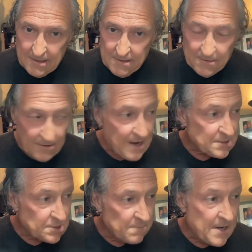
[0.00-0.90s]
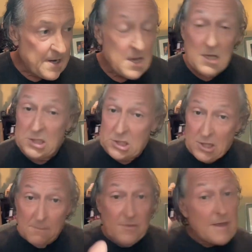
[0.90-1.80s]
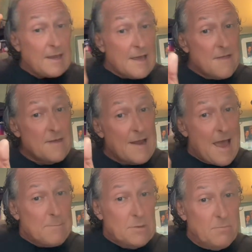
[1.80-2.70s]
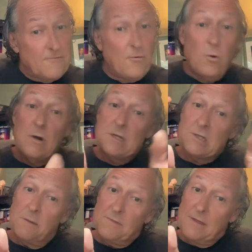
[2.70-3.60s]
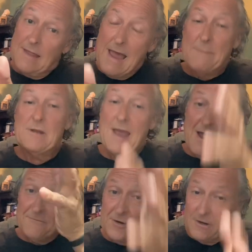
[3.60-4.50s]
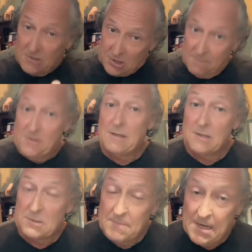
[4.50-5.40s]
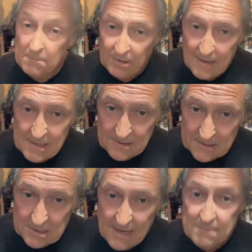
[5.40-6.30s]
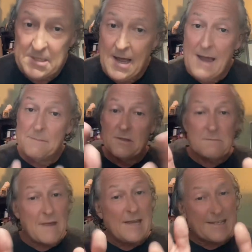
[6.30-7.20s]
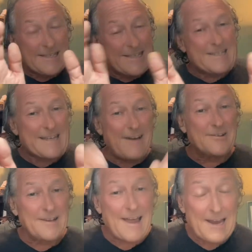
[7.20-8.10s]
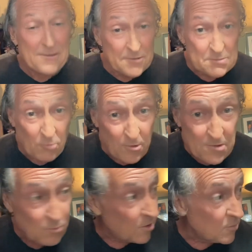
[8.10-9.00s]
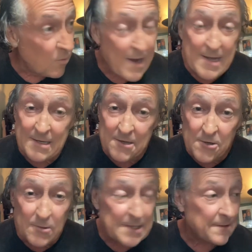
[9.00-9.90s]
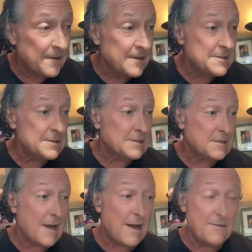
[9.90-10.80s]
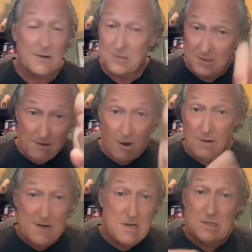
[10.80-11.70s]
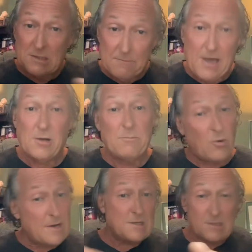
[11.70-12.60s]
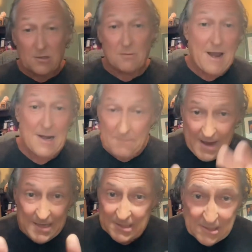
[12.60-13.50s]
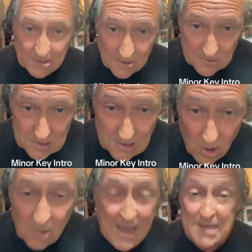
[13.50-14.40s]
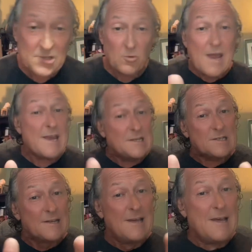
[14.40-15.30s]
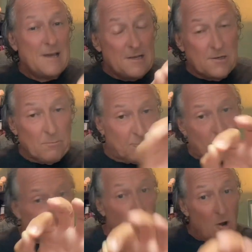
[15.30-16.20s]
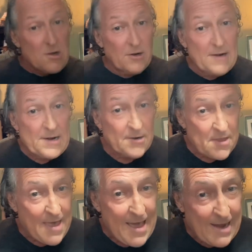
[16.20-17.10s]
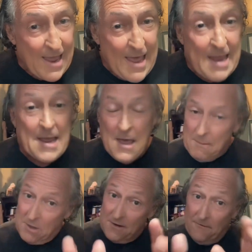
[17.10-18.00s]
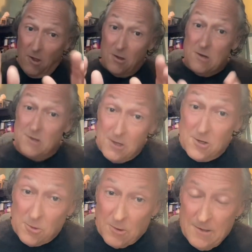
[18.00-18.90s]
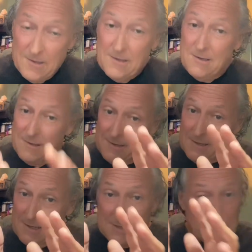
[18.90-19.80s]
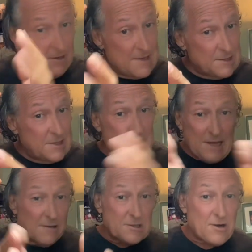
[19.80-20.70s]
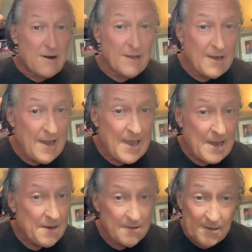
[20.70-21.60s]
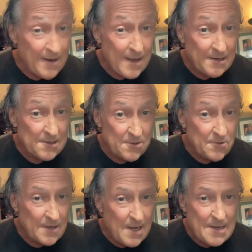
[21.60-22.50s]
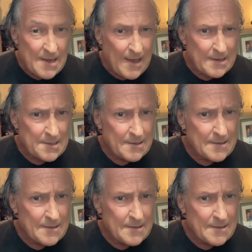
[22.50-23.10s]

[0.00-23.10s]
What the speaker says: There has to be something that happened before it, something that happened after it, or something that's being played at the same time that makes it sound like... And there's more than one way do it. There's harmonies and pedal points and chromatic passing tones and all kinds of ways to draw your ear to that A. But if all you do is play the C scale starting on A, you're not in a new key yet.